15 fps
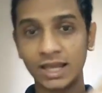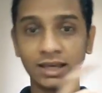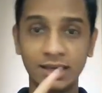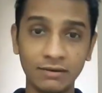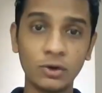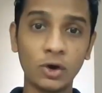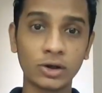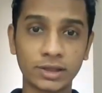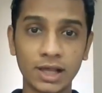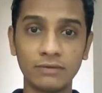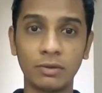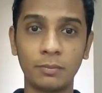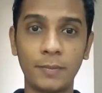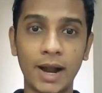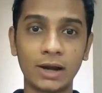give yourself
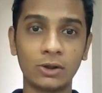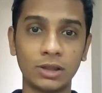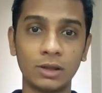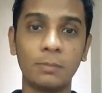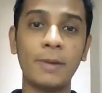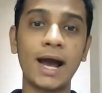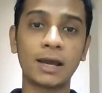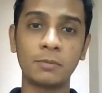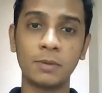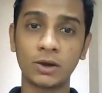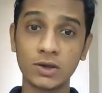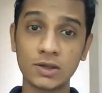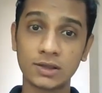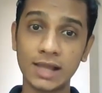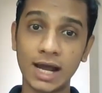a pat on the back,
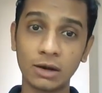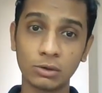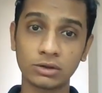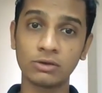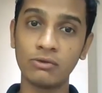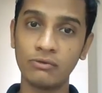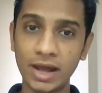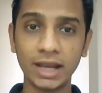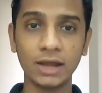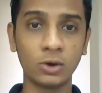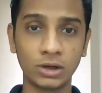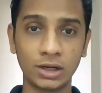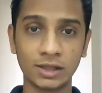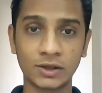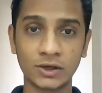because that was a very
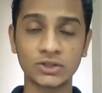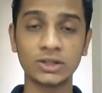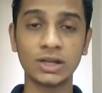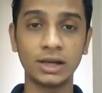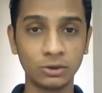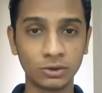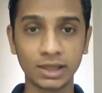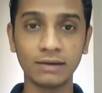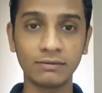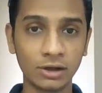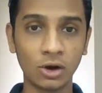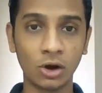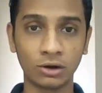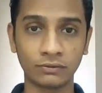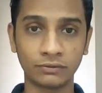good decision and you saved a
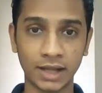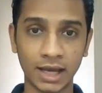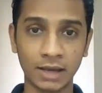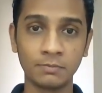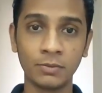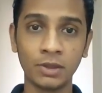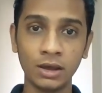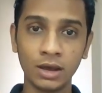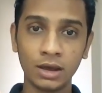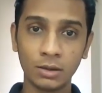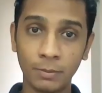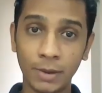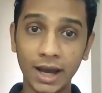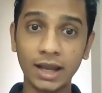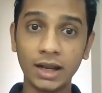lot of time
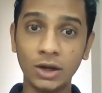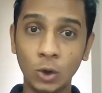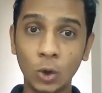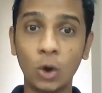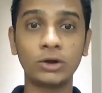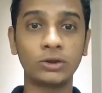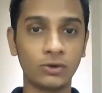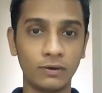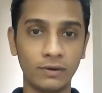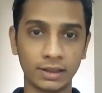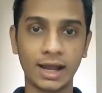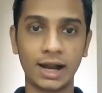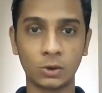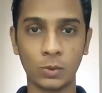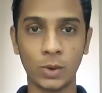by not solving
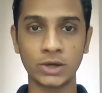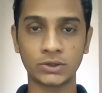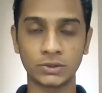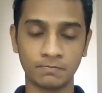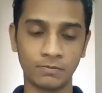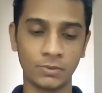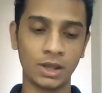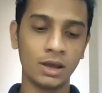that question.